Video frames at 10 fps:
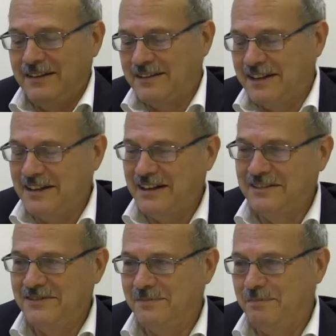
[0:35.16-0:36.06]
it's the
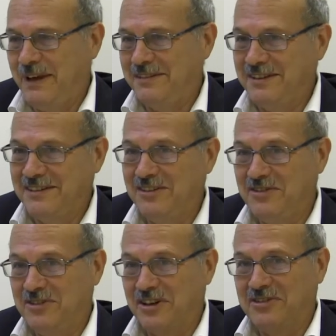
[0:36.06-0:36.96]
kind of basic
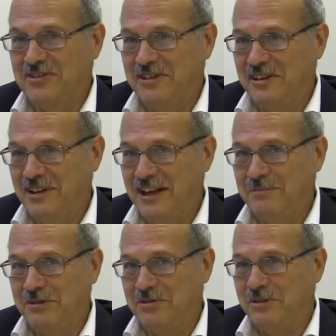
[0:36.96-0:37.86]
disjunction that we
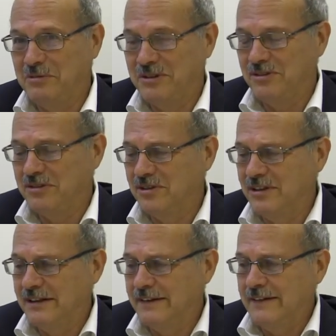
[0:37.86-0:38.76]
have between what you
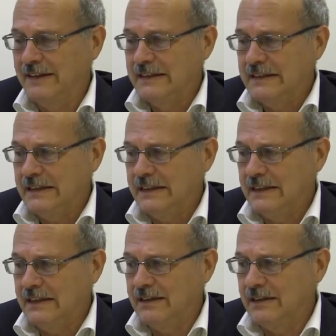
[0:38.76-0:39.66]
learn
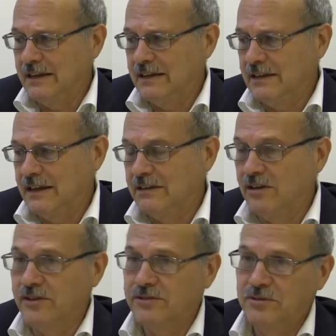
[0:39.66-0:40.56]
in
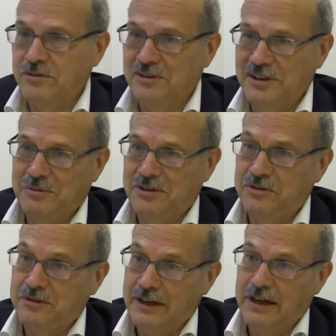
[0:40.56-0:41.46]
law school and then
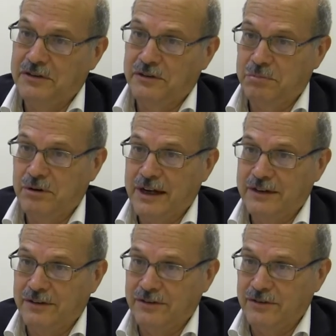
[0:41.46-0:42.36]
what you encounter in
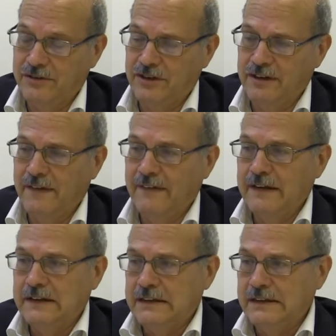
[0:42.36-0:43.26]
practice, is that
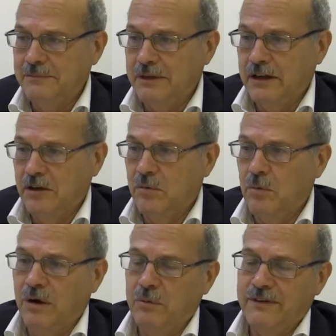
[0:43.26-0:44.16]

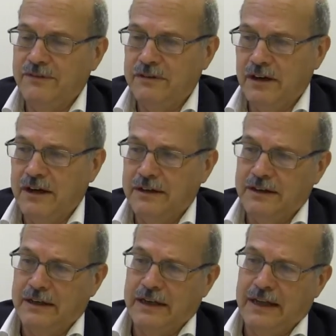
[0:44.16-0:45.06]
what we've
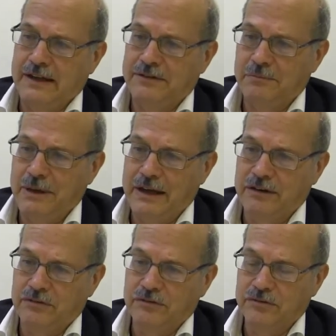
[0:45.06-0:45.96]
done as a
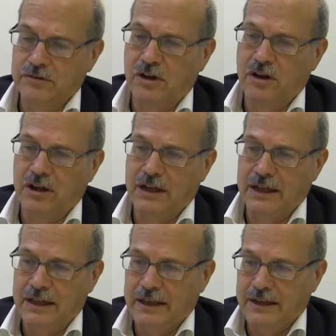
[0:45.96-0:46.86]
matter of
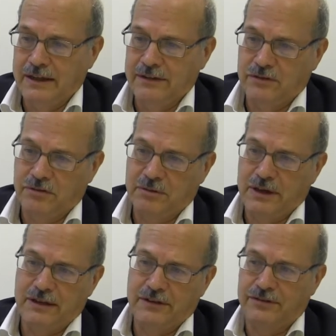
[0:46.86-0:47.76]
law is
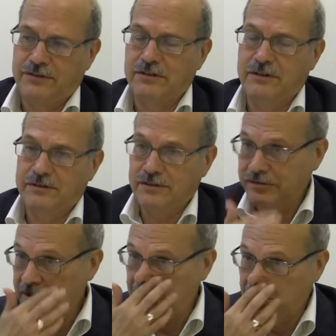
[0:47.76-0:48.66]
create a series
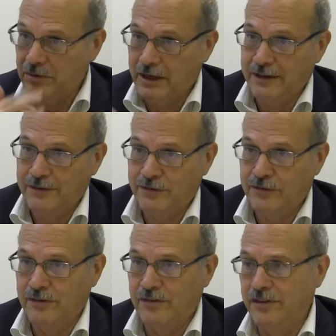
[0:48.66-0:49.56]
of legal
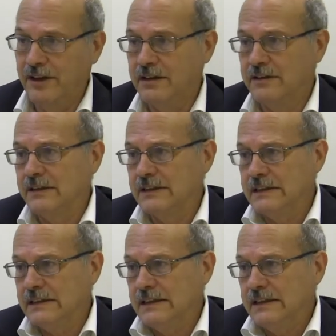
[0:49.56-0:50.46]
rights that
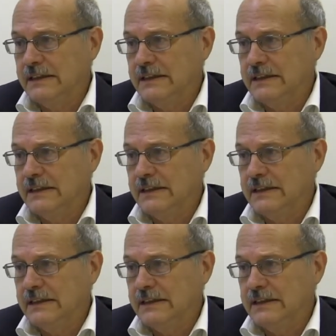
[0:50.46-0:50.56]
are